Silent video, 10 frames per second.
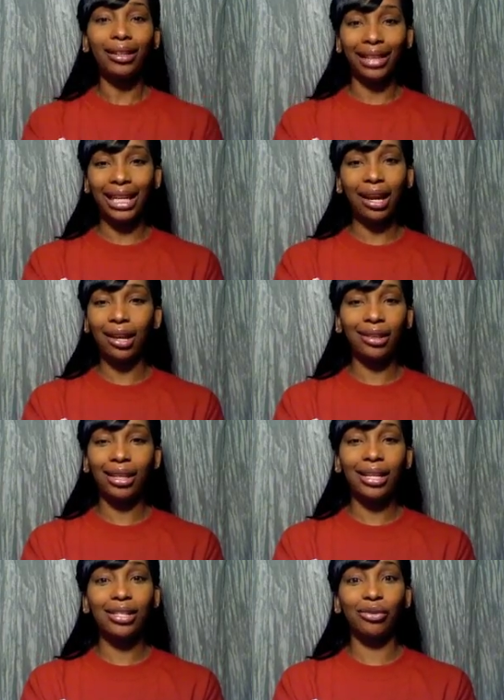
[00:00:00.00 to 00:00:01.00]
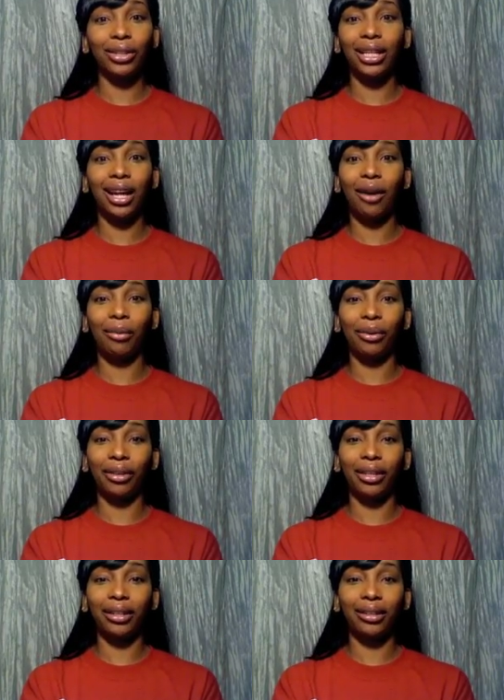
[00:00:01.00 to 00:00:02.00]
then then it's really not
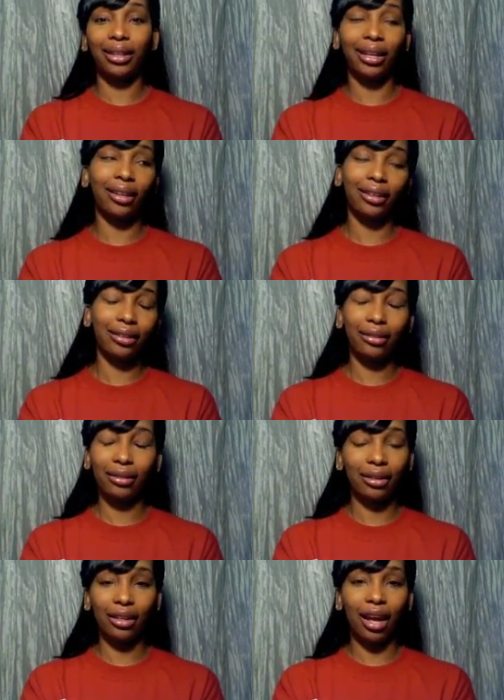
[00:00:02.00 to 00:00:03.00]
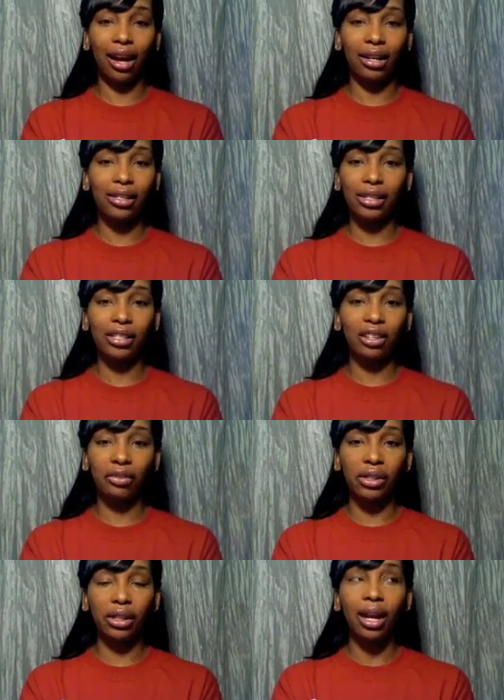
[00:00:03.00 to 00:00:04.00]
worth it. Like, honestly,
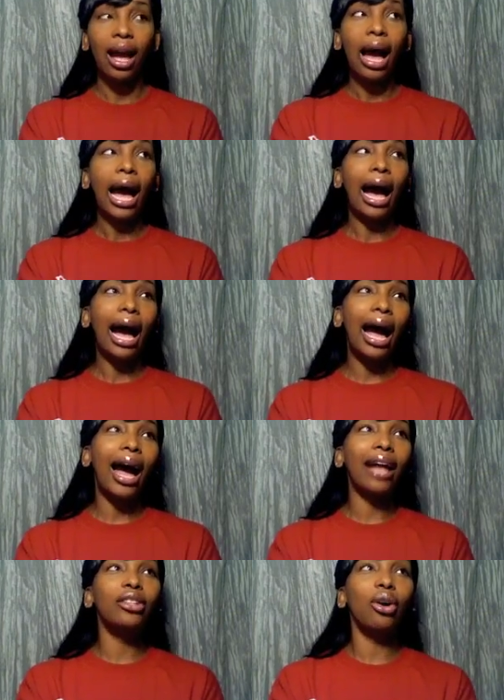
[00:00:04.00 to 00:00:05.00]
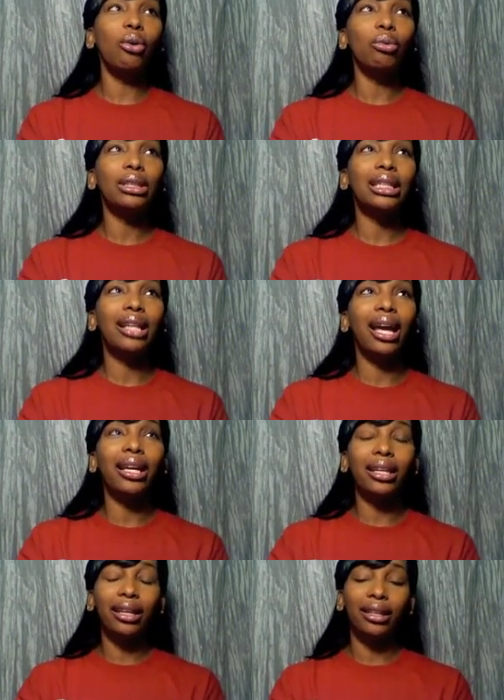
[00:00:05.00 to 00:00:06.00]
seriously. I don't
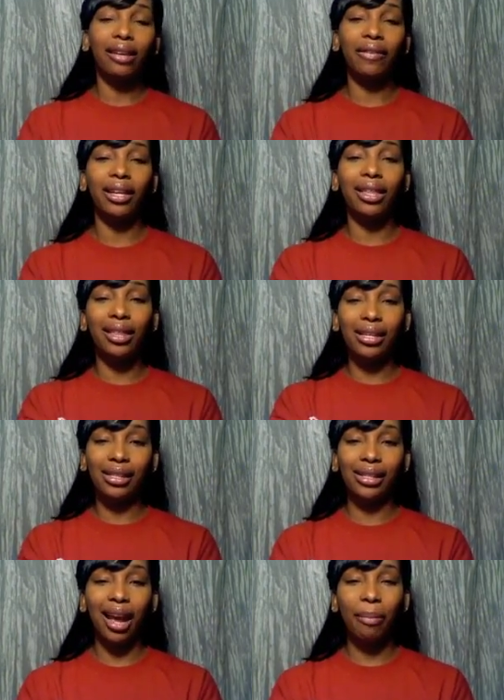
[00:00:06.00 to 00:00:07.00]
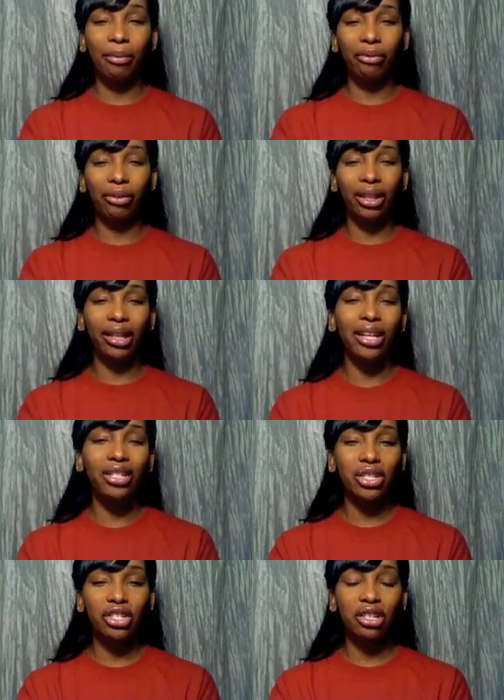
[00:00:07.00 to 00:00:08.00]
like giving this type of
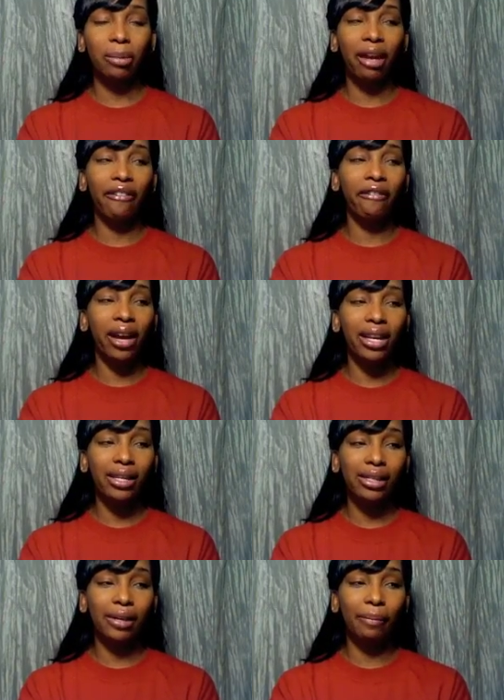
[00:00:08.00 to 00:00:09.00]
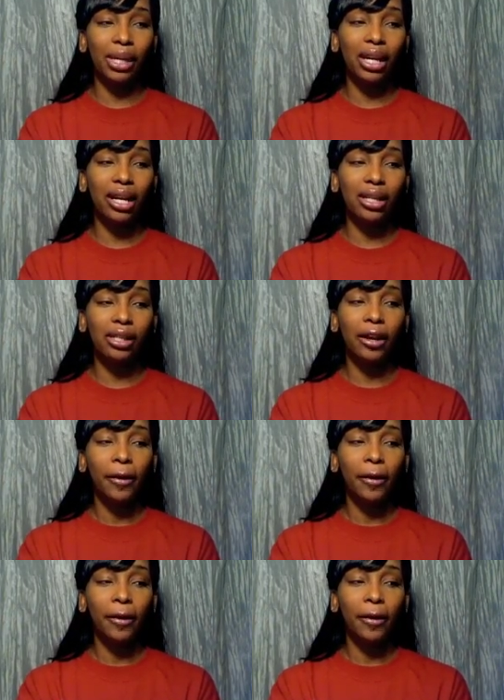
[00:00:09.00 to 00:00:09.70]
relationship advice because